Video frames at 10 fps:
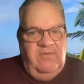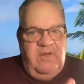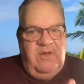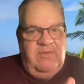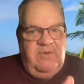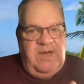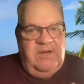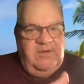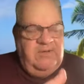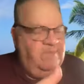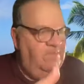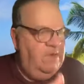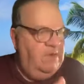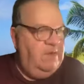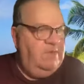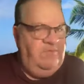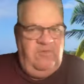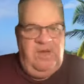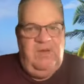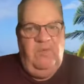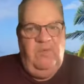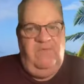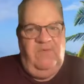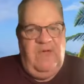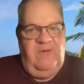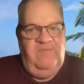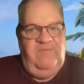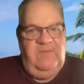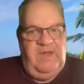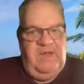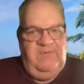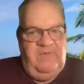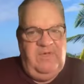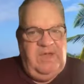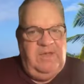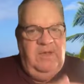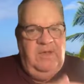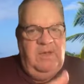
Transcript: Turn around and treat them with love and say,